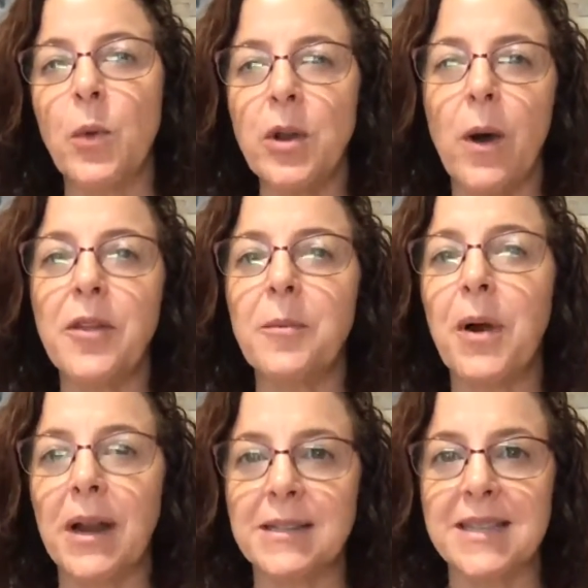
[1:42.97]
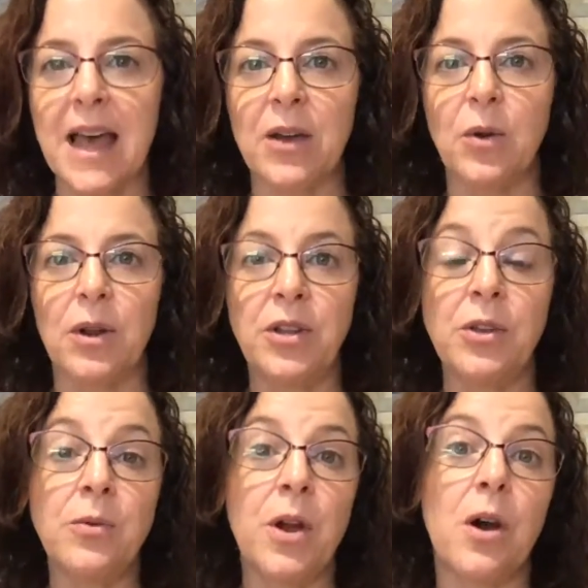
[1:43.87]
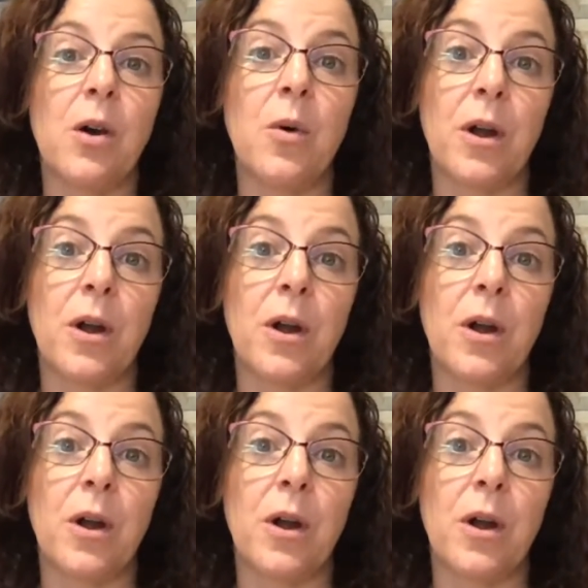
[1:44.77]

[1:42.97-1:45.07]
What do other products that you know,